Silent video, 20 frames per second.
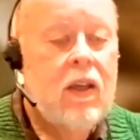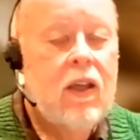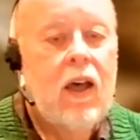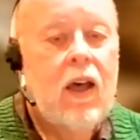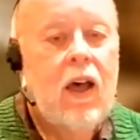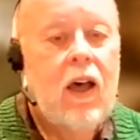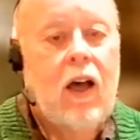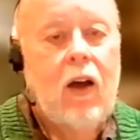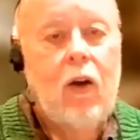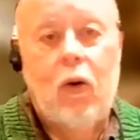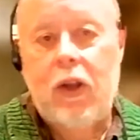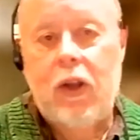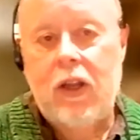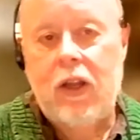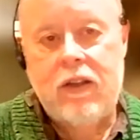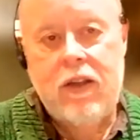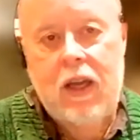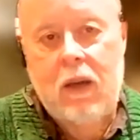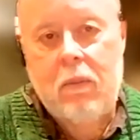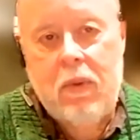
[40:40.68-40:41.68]
Uh, or you
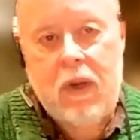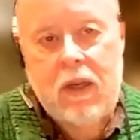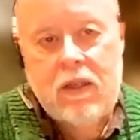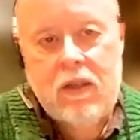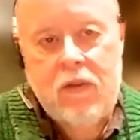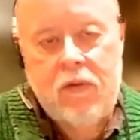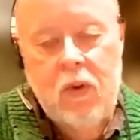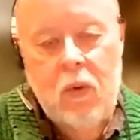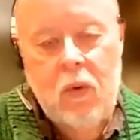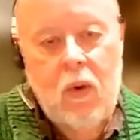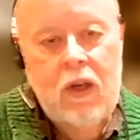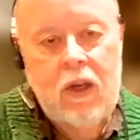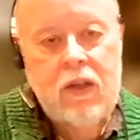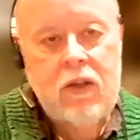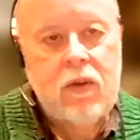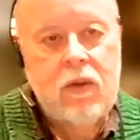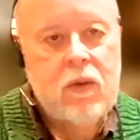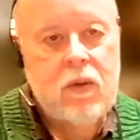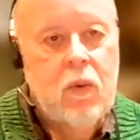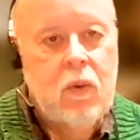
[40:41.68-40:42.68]
can take a bus if you want
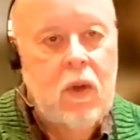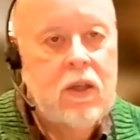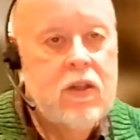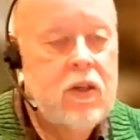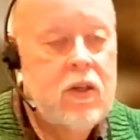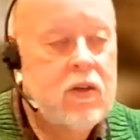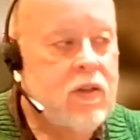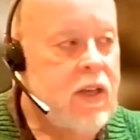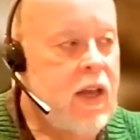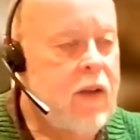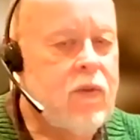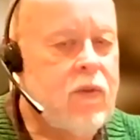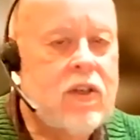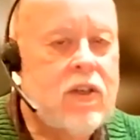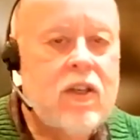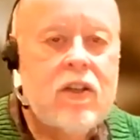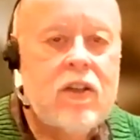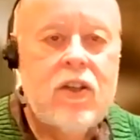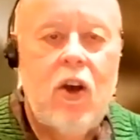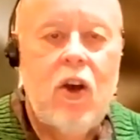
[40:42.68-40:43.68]
to as well too. San
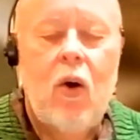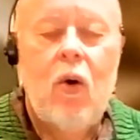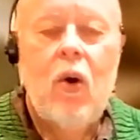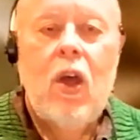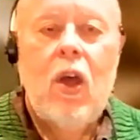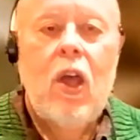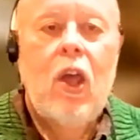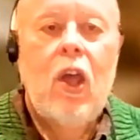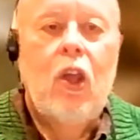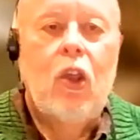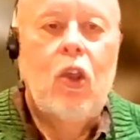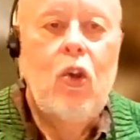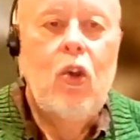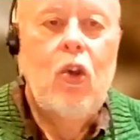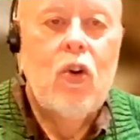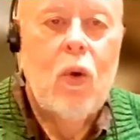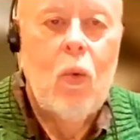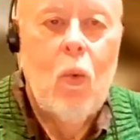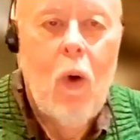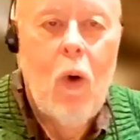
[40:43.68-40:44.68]
Francisco, you
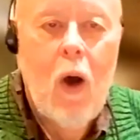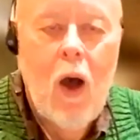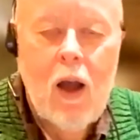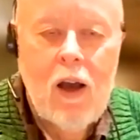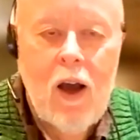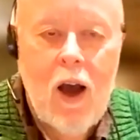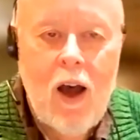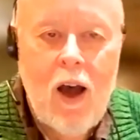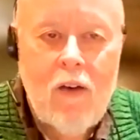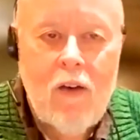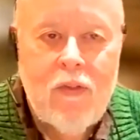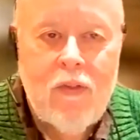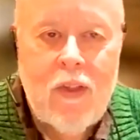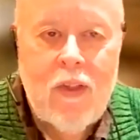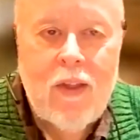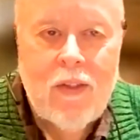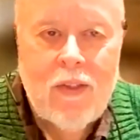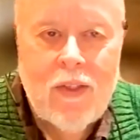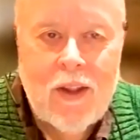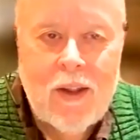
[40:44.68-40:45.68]
can walk off
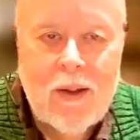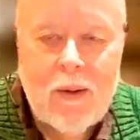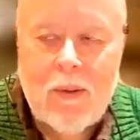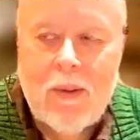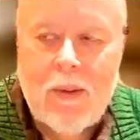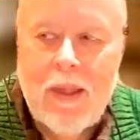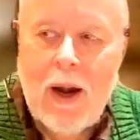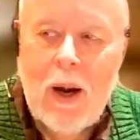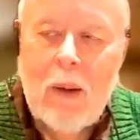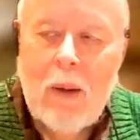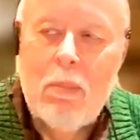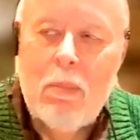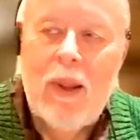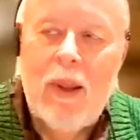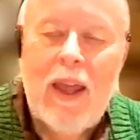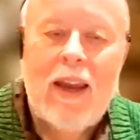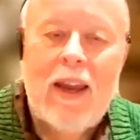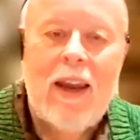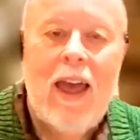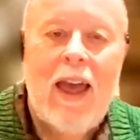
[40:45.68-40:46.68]
the
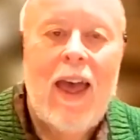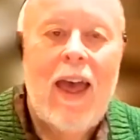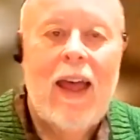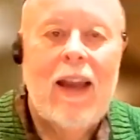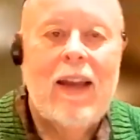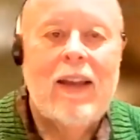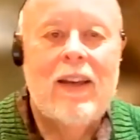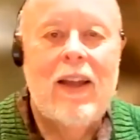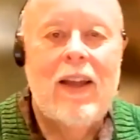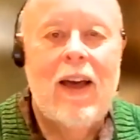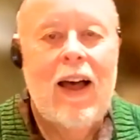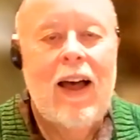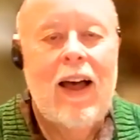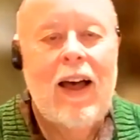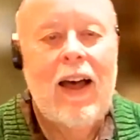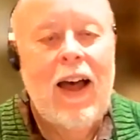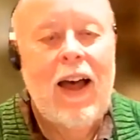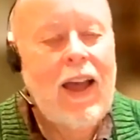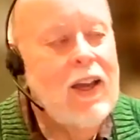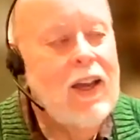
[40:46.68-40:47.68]
airplane at.
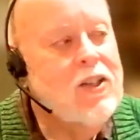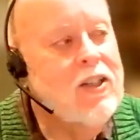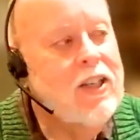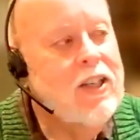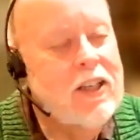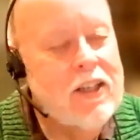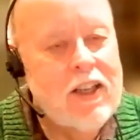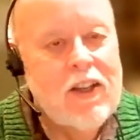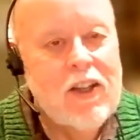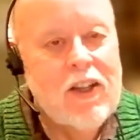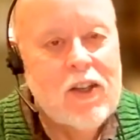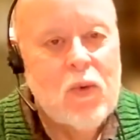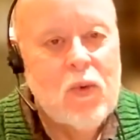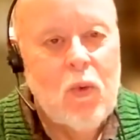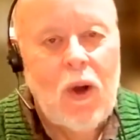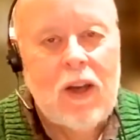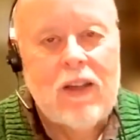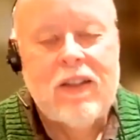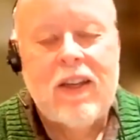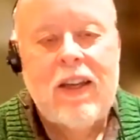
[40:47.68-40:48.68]
I, I actually did this
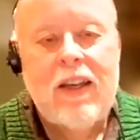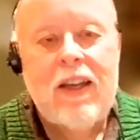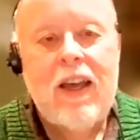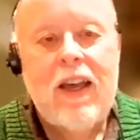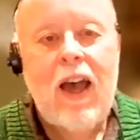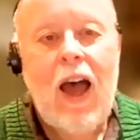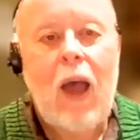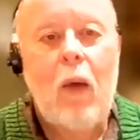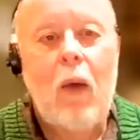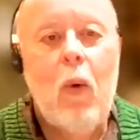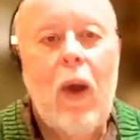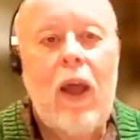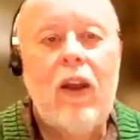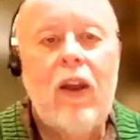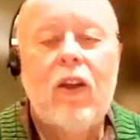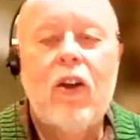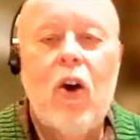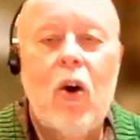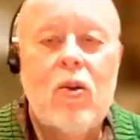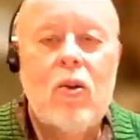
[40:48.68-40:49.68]
once. I
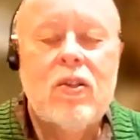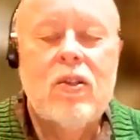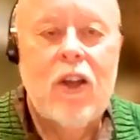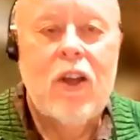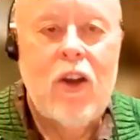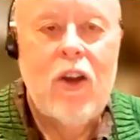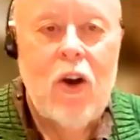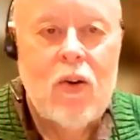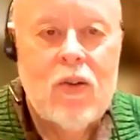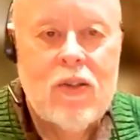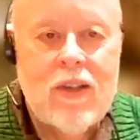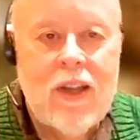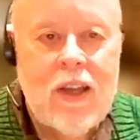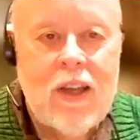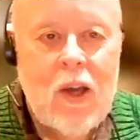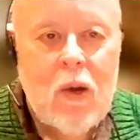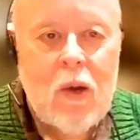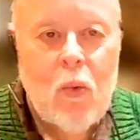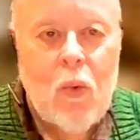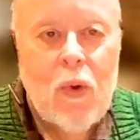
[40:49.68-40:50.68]
went coast to coast
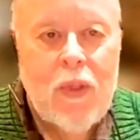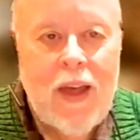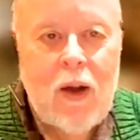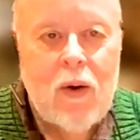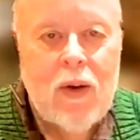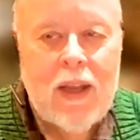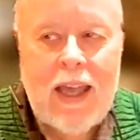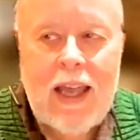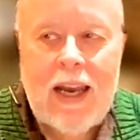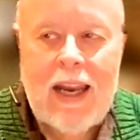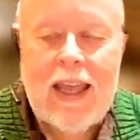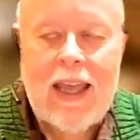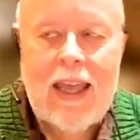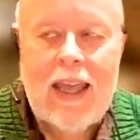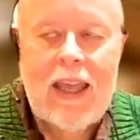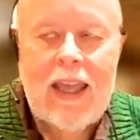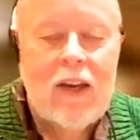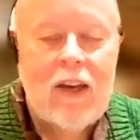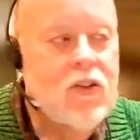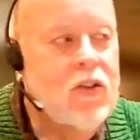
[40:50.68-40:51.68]
without getting
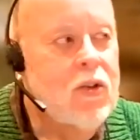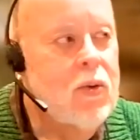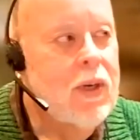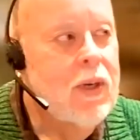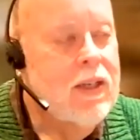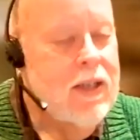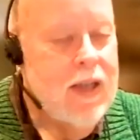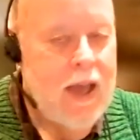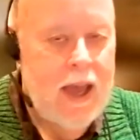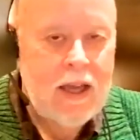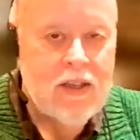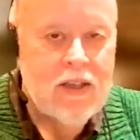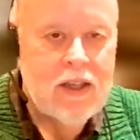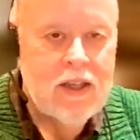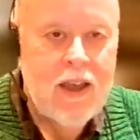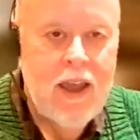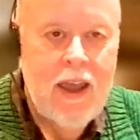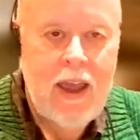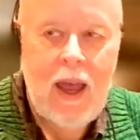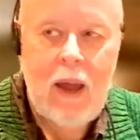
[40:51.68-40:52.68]
into a
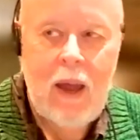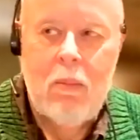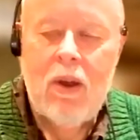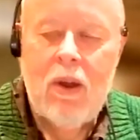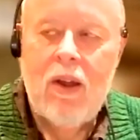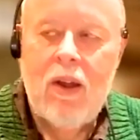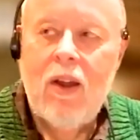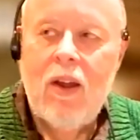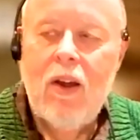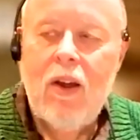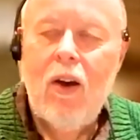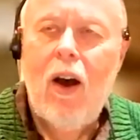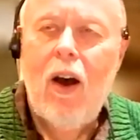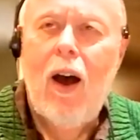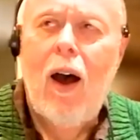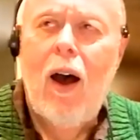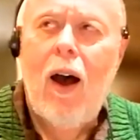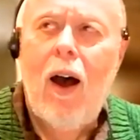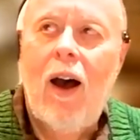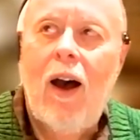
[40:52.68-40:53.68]
taxi cab
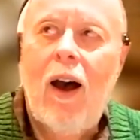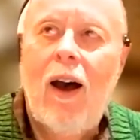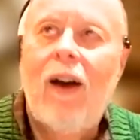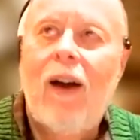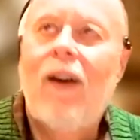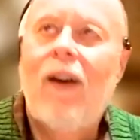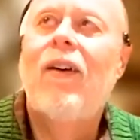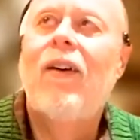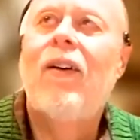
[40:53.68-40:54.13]
uh,